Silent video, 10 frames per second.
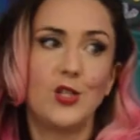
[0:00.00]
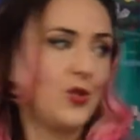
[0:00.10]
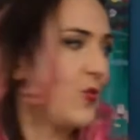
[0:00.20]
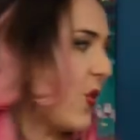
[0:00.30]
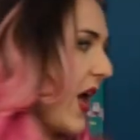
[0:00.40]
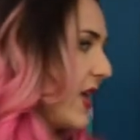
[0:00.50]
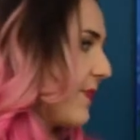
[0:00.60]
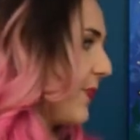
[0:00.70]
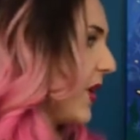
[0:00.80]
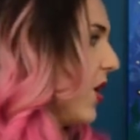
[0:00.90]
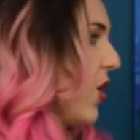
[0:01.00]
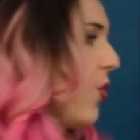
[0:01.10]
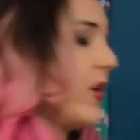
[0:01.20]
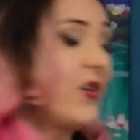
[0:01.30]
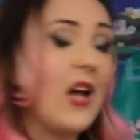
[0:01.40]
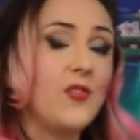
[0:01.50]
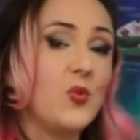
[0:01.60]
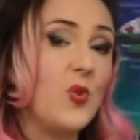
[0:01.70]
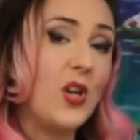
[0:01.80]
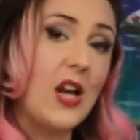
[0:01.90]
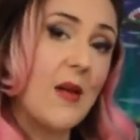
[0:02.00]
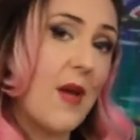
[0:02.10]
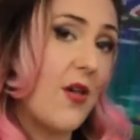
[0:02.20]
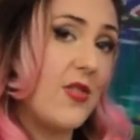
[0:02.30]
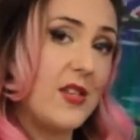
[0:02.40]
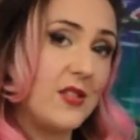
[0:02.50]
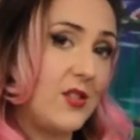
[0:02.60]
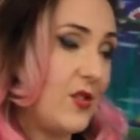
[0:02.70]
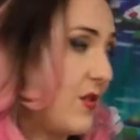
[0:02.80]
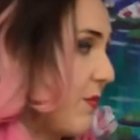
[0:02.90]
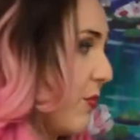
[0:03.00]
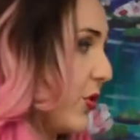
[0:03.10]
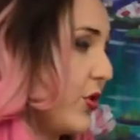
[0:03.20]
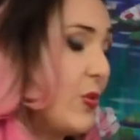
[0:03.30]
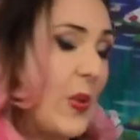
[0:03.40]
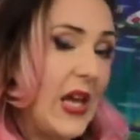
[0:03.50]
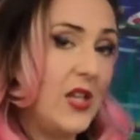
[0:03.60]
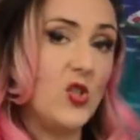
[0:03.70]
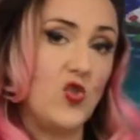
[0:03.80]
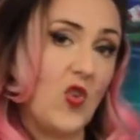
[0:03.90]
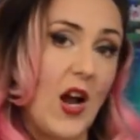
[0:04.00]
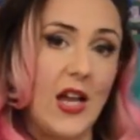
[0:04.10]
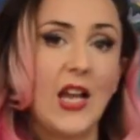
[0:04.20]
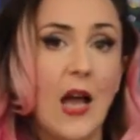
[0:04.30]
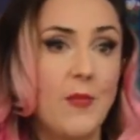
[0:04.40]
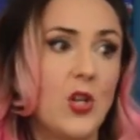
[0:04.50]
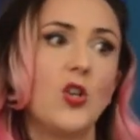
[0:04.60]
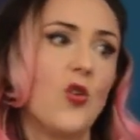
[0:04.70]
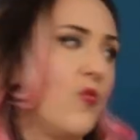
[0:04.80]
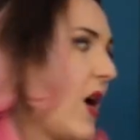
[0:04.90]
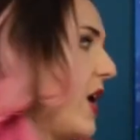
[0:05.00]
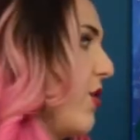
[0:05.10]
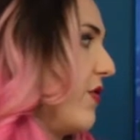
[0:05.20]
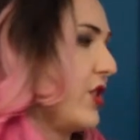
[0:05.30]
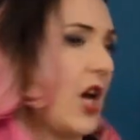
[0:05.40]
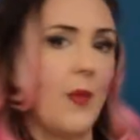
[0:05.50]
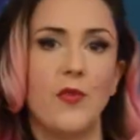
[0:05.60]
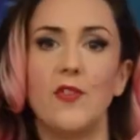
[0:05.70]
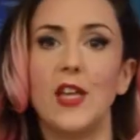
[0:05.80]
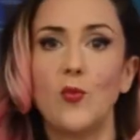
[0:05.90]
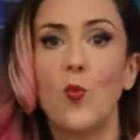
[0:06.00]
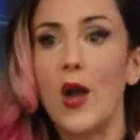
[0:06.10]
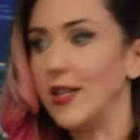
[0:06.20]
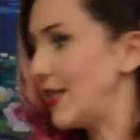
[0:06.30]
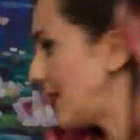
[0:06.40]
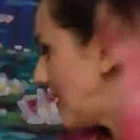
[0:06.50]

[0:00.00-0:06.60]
too wet. We don't have to worry about this blue paint drying. I'm going to go right over top of it while it's